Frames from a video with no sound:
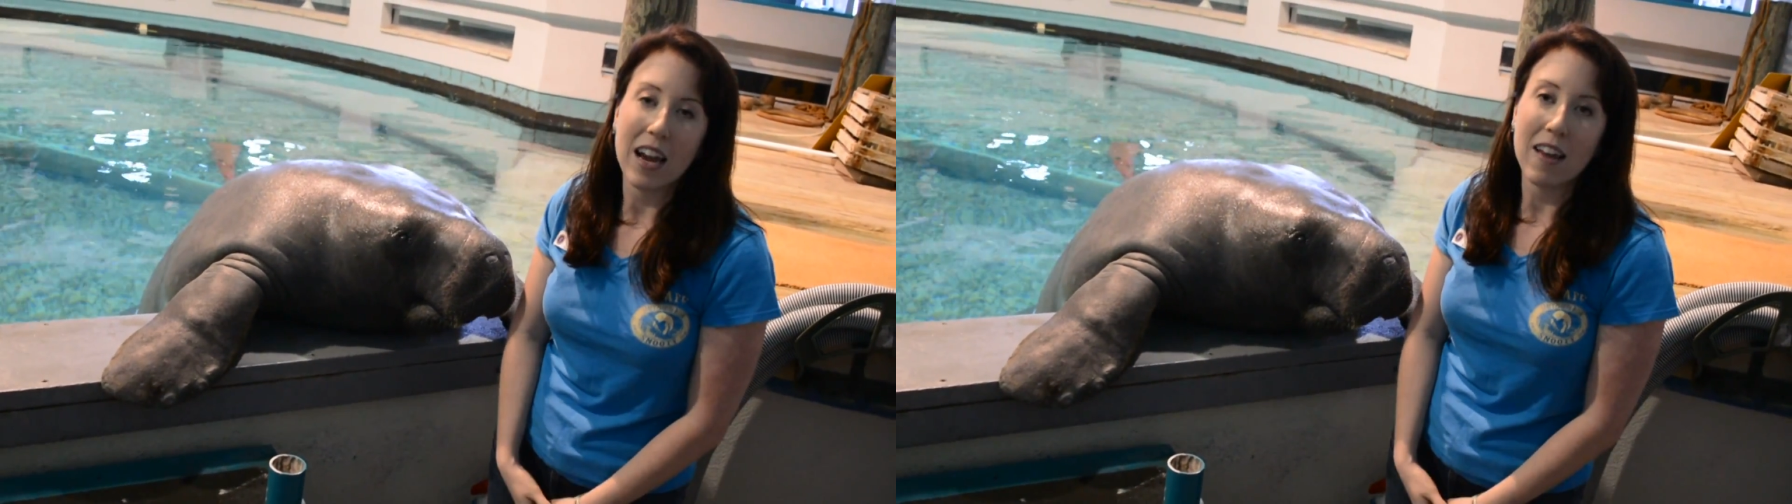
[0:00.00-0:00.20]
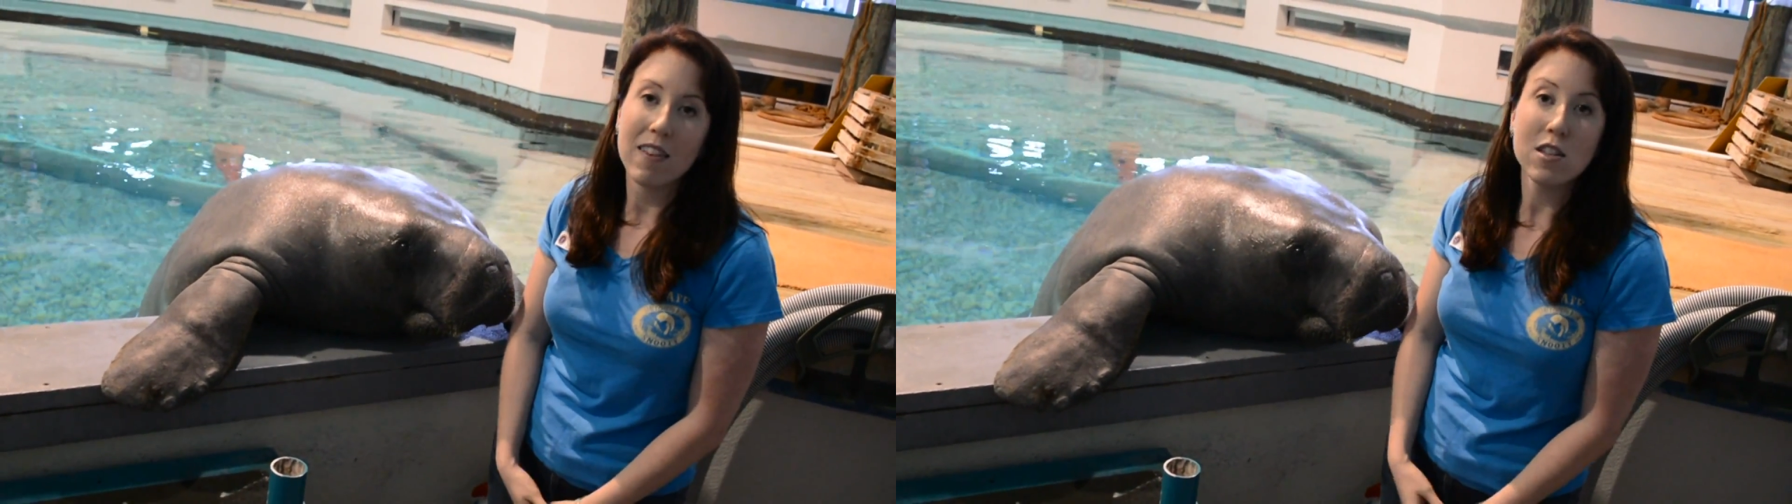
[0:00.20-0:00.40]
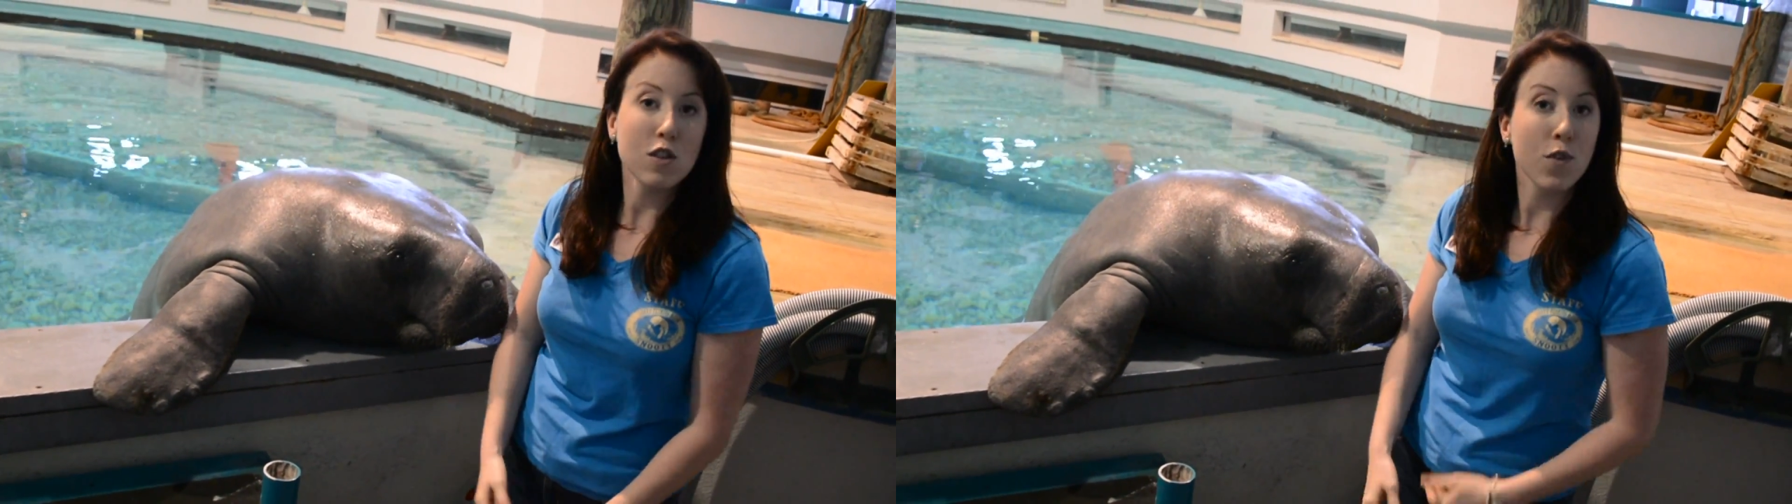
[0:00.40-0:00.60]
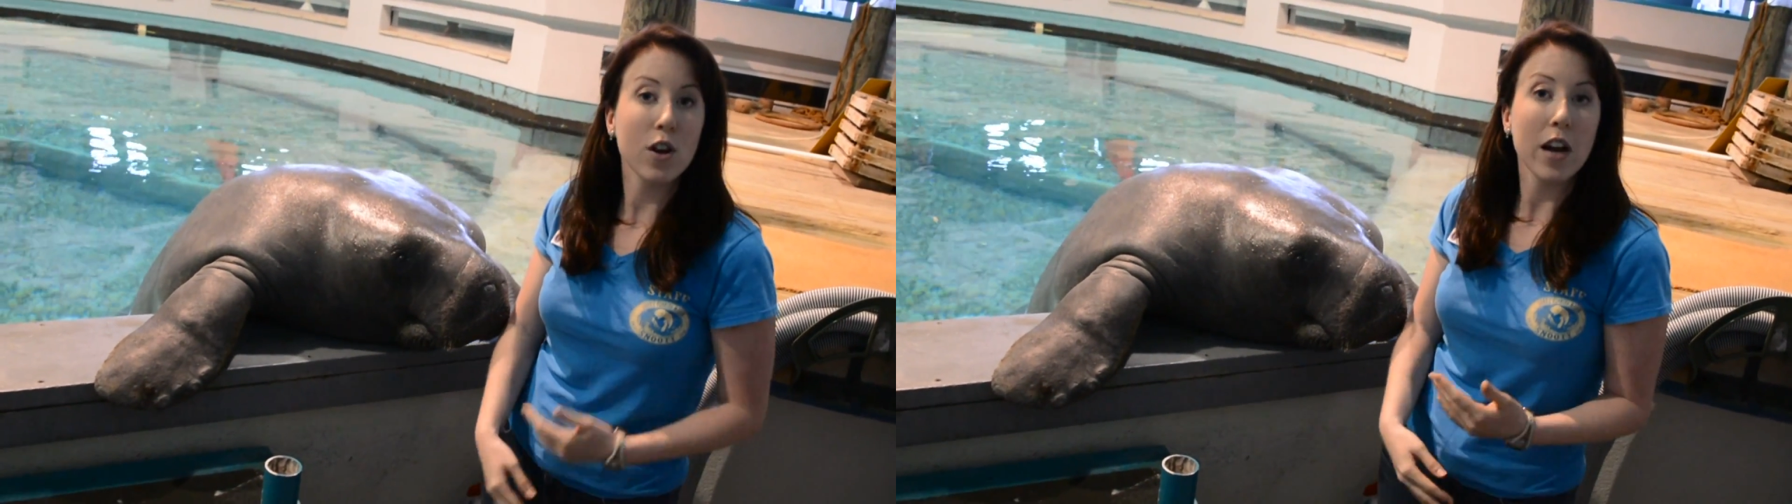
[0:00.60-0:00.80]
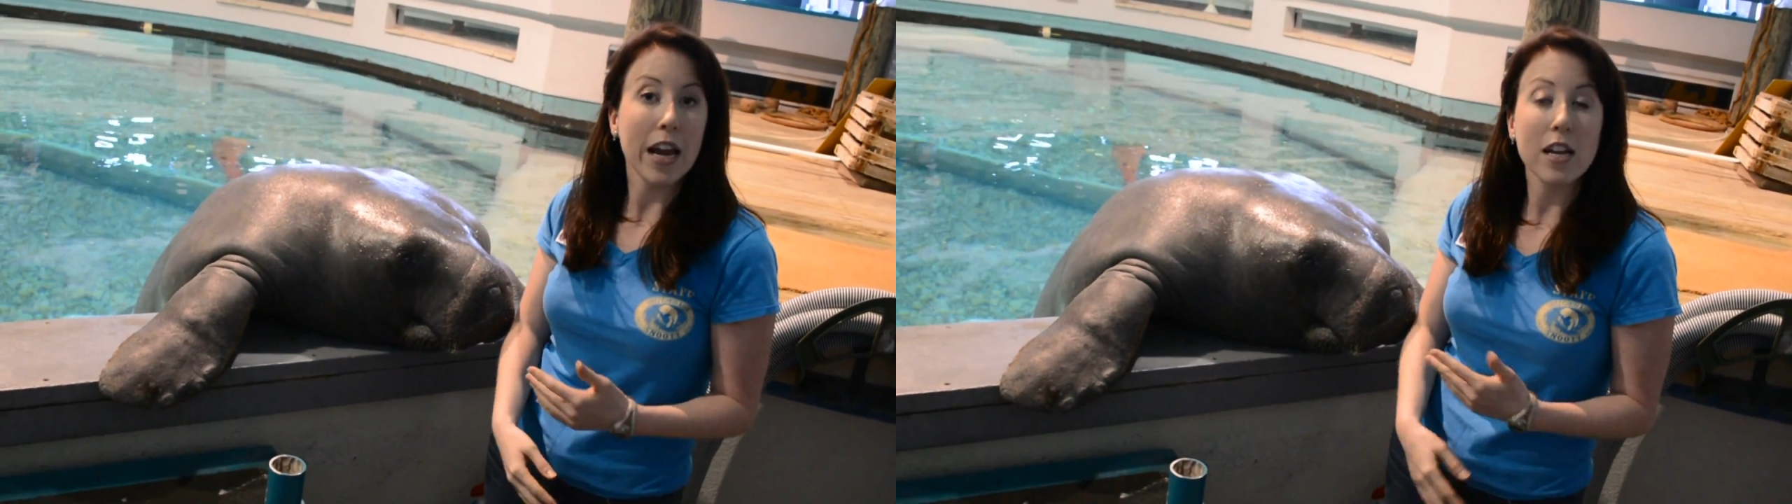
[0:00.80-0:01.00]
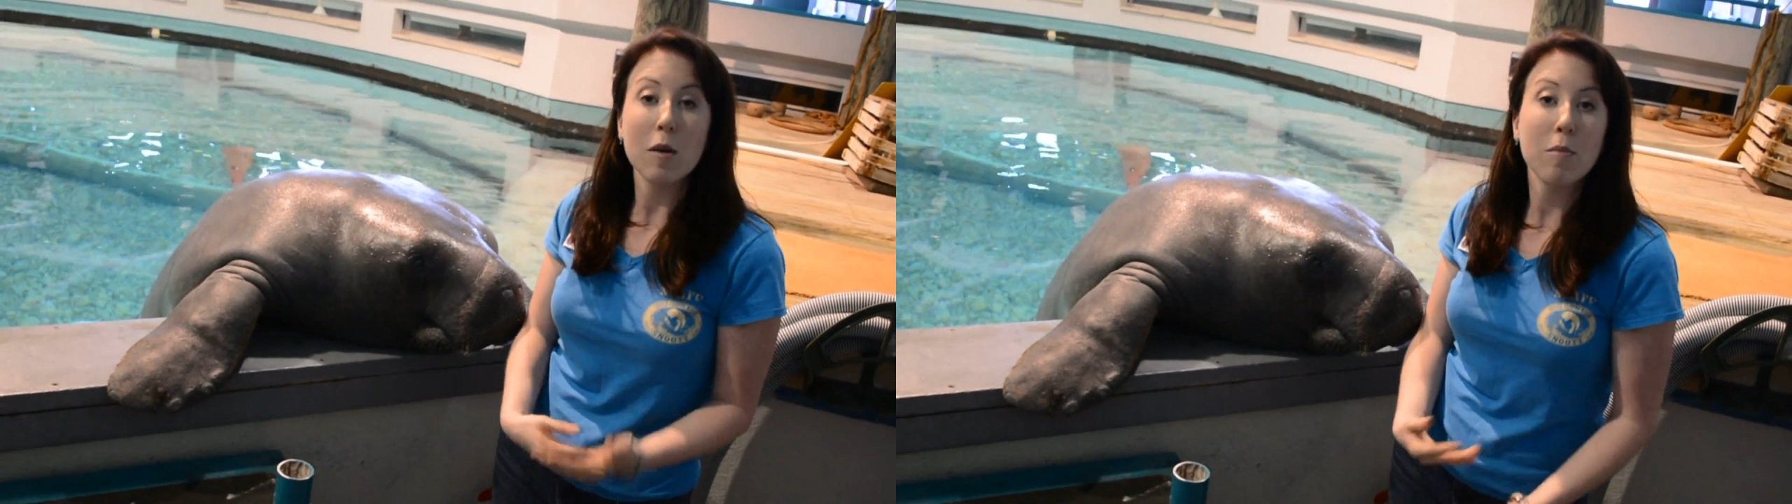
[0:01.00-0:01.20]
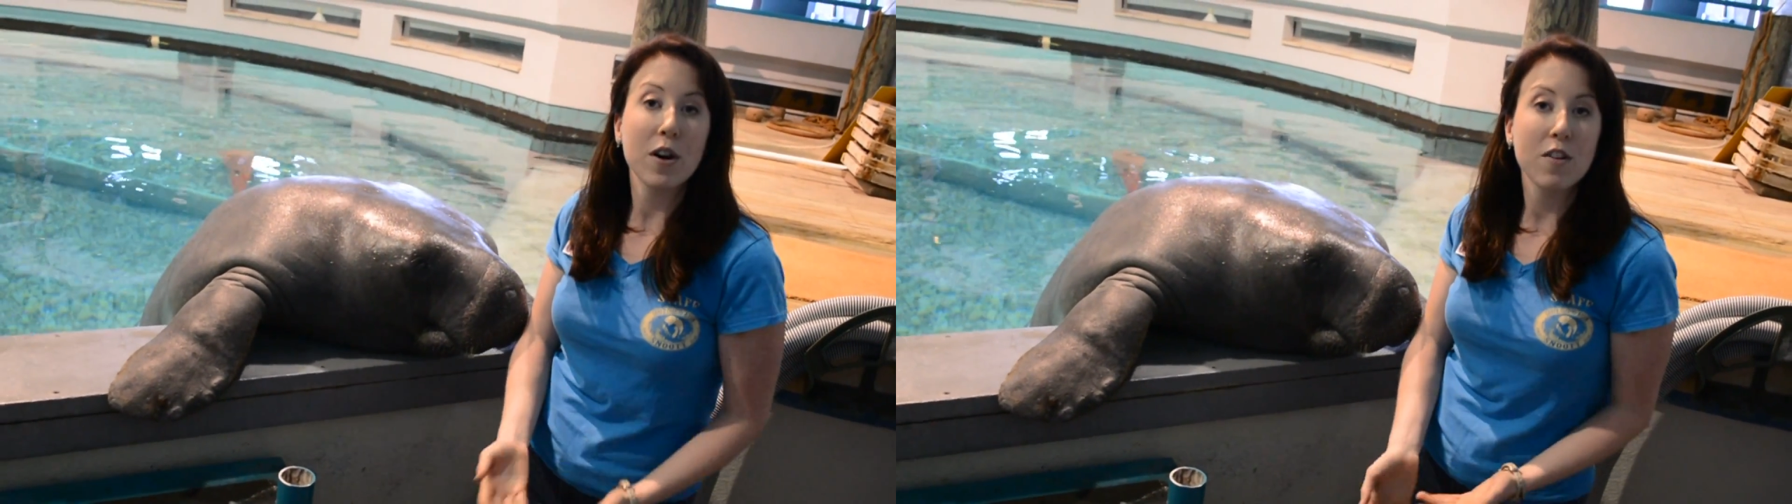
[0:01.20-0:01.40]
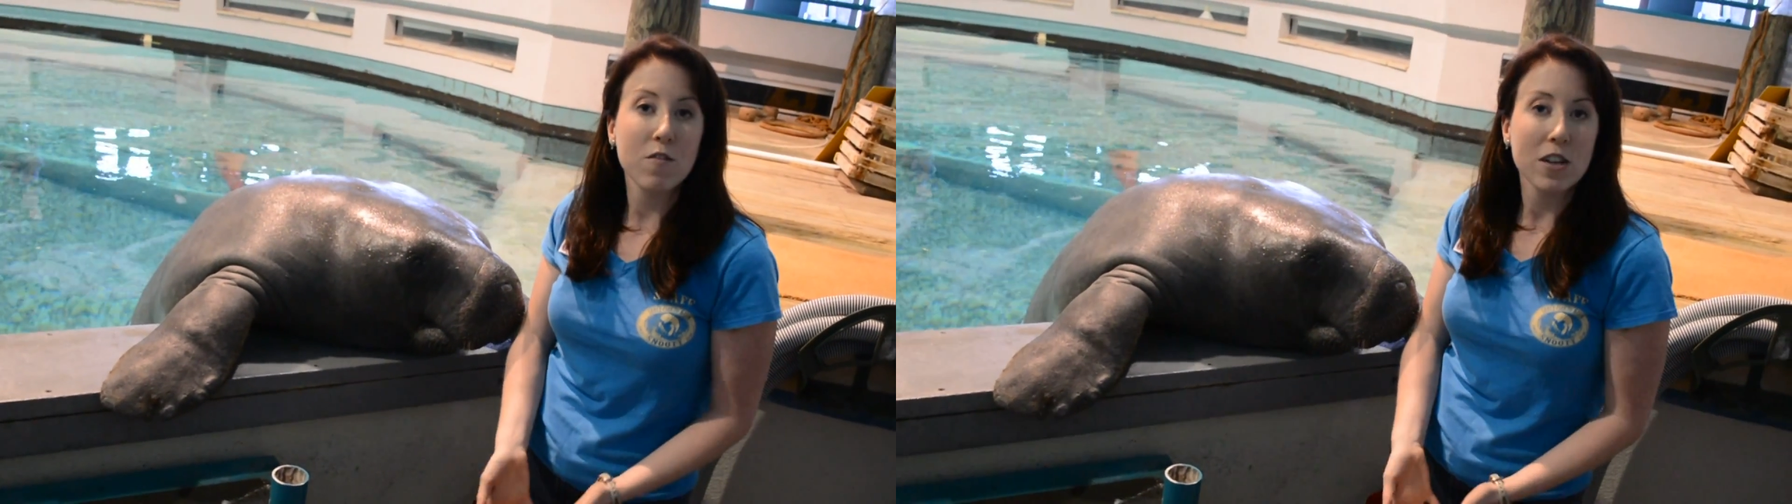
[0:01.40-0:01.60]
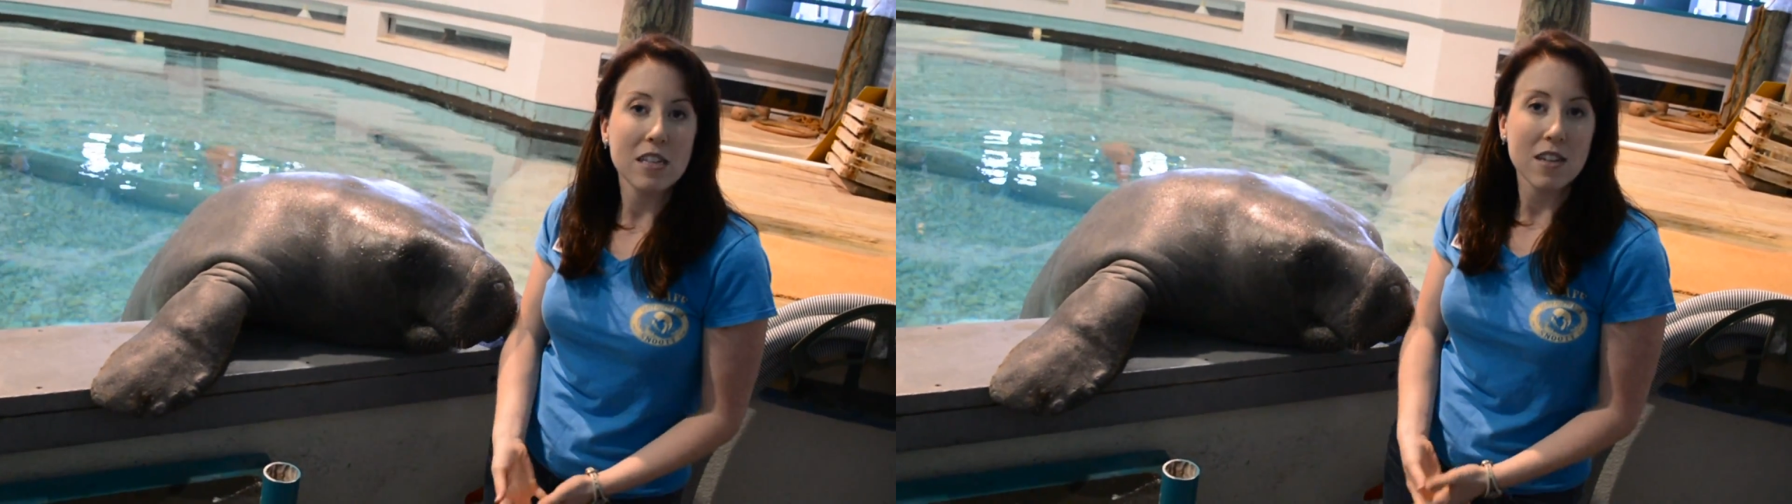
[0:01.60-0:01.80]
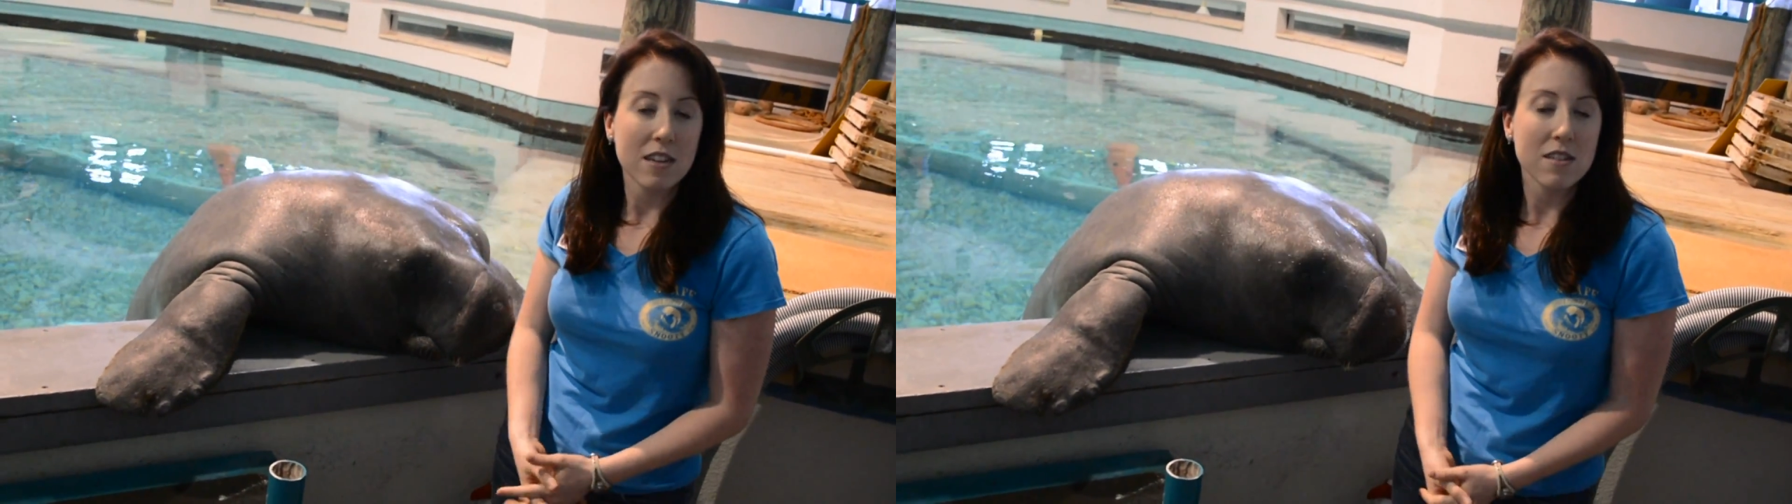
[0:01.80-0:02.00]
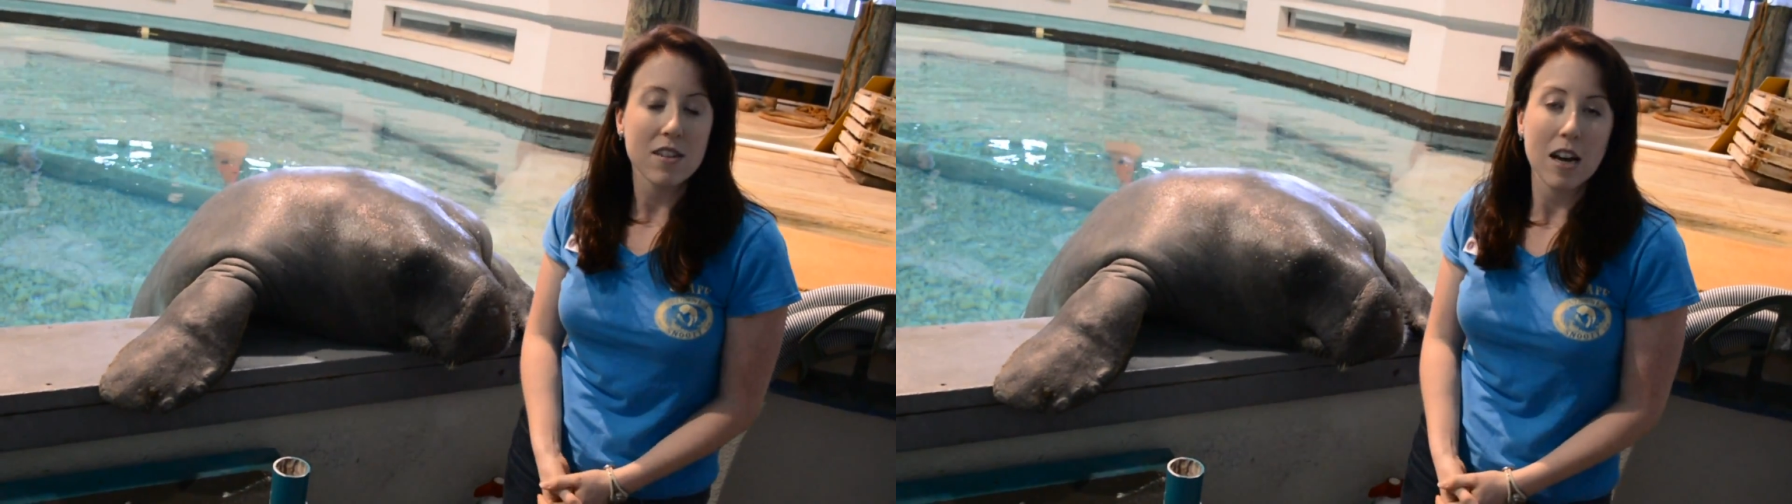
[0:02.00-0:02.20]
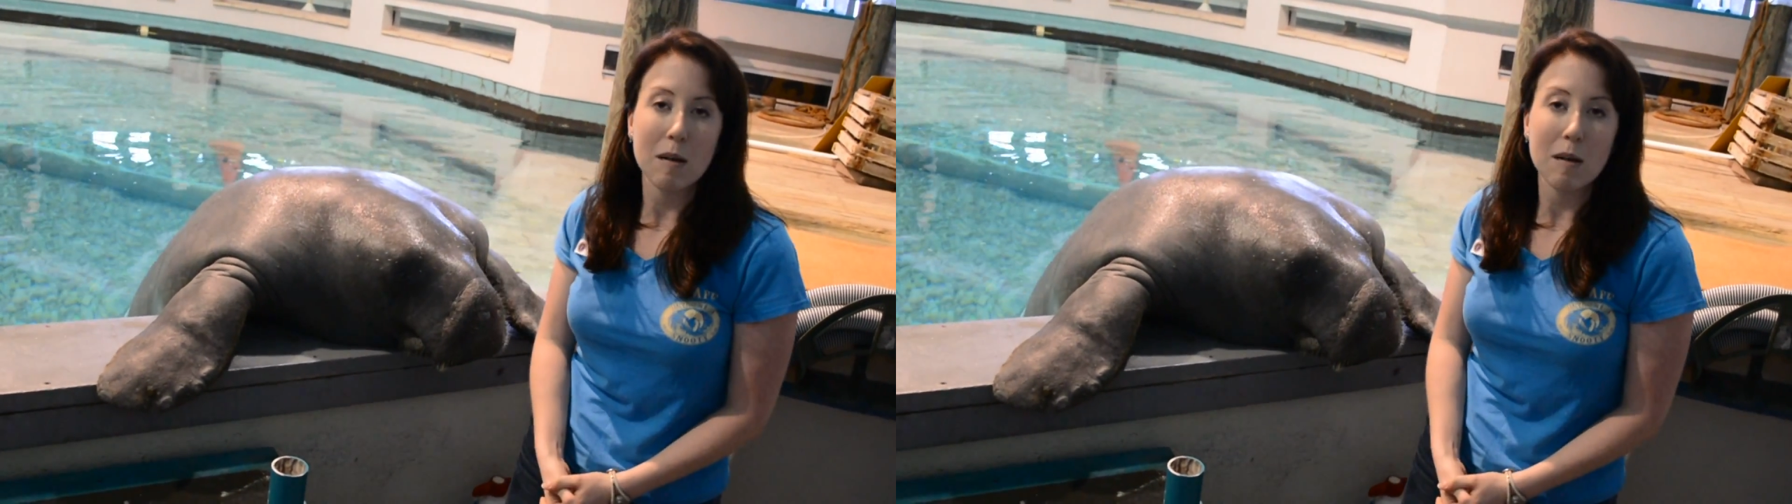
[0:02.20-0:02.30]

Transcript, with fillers: And this is for a number of reasons.